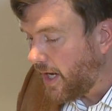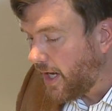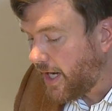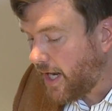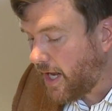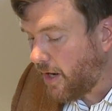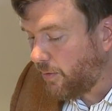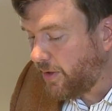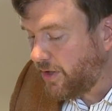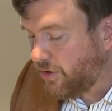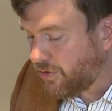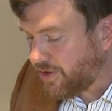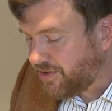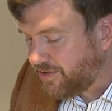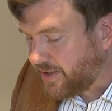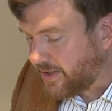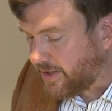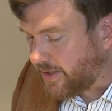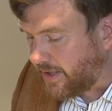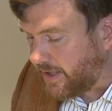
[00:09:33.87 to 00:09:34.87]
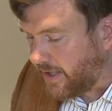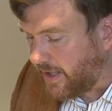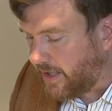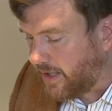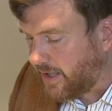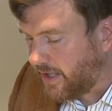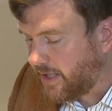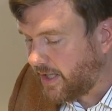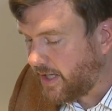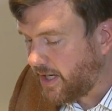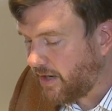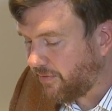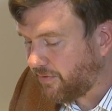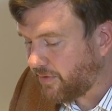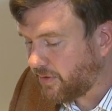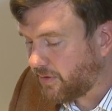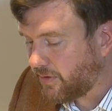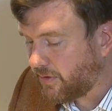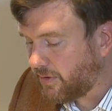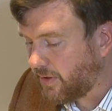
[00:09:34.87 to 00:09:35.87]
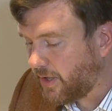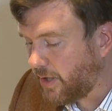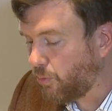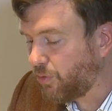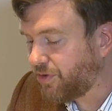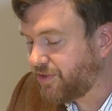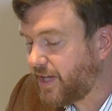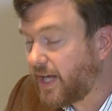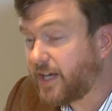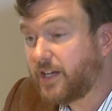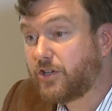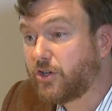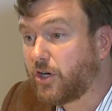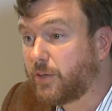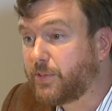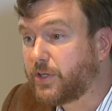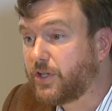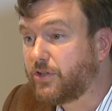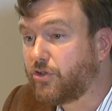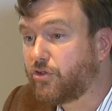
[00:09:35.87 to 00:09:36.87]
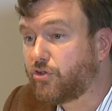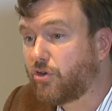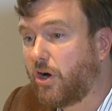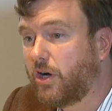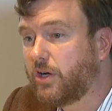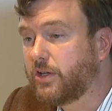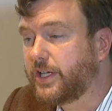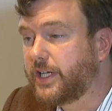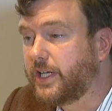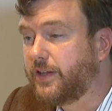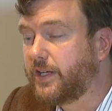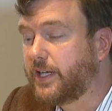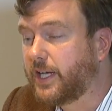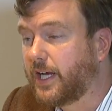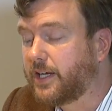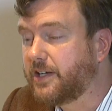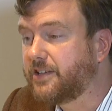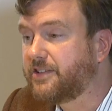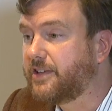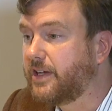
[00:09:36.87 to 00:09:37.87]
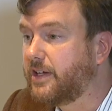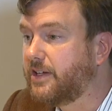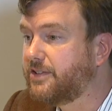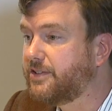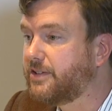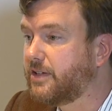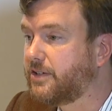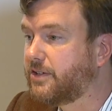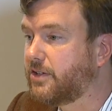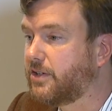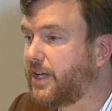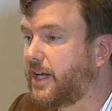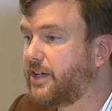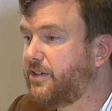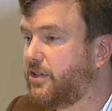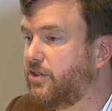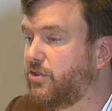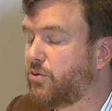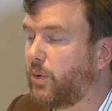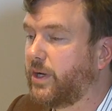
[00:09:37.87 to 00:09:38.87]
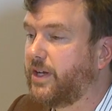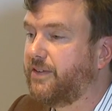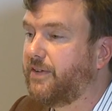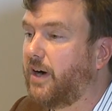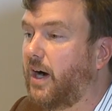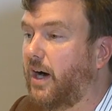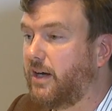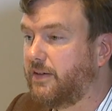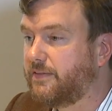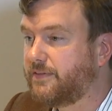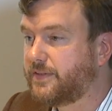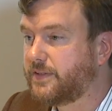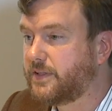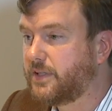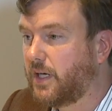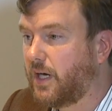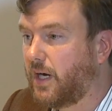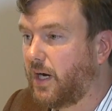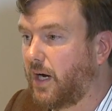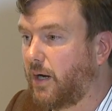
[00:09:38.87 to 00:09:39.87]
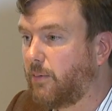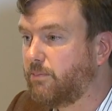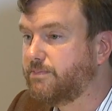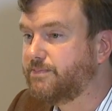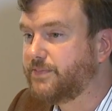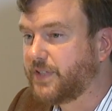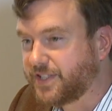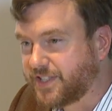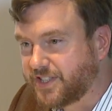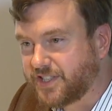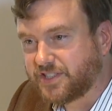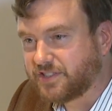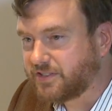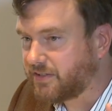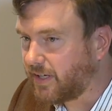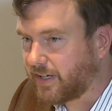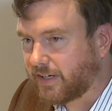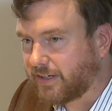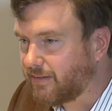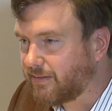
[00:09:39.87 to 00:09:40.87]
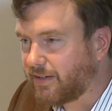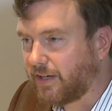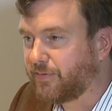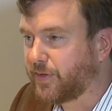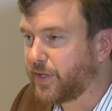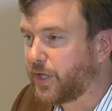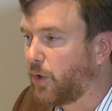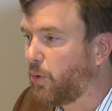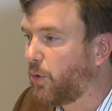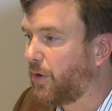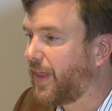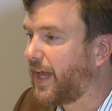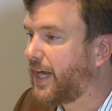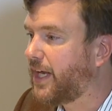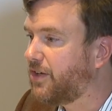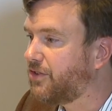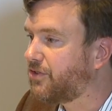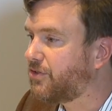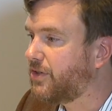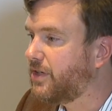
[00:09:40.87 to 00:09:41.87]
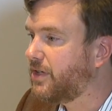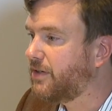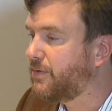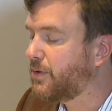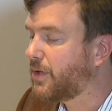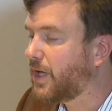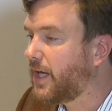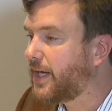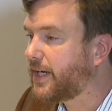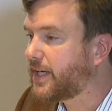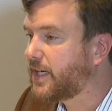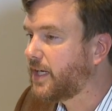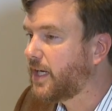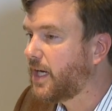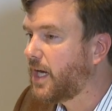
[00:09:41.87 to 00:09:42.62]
Now, interestingly, it was not interpreted strongly in the United States until 1925. I can definitely go into that history if you'd like.